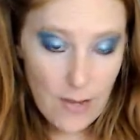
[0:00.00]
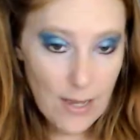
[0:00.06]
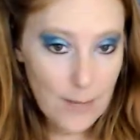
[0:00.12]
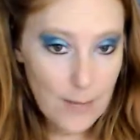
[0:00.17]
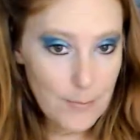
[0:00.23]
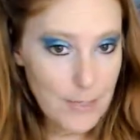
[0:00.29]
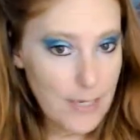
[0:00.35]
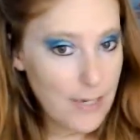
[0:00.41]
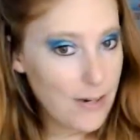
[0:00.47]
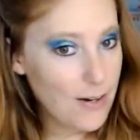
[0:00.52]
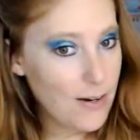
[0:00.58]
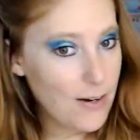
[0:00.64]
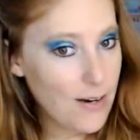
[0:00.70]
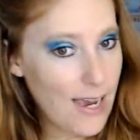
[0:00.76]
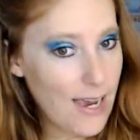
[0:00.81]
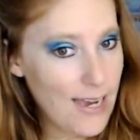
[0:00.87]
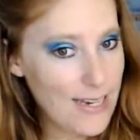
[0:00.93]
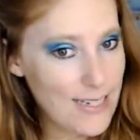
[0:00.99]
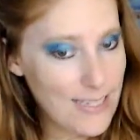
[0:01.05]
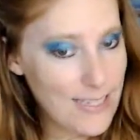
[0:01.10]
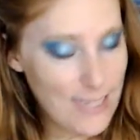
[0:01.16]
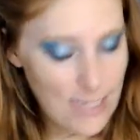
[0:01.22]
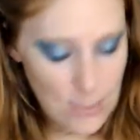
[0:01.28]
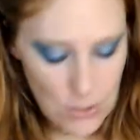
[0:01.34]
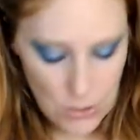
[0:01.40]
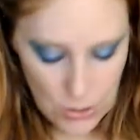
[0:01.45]
I'm here. I
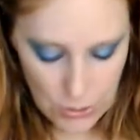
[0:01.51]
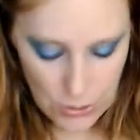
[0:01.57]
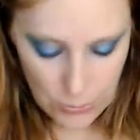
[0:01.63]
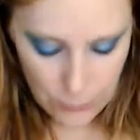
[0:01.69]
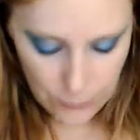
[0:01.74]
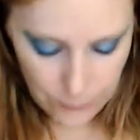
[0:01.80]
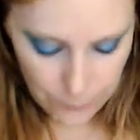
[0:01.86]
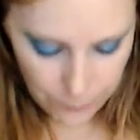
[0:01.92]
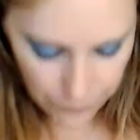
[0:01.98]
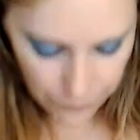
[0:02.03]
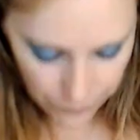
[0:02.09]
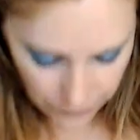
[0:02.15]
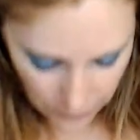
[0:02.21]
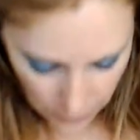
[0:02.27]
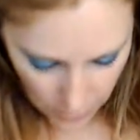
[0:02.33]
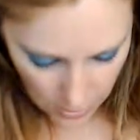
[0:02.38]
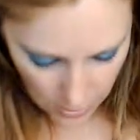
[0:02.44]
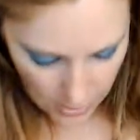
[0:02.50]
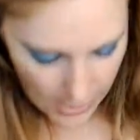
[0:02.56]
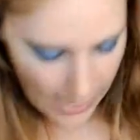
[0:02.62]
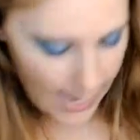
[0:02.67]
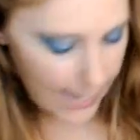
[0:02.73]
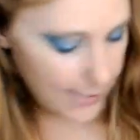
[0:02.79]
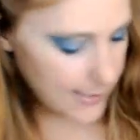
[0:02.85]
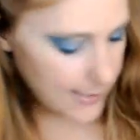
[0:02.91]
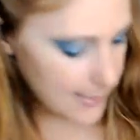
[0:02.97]
attend you."
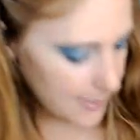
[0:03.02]
Addison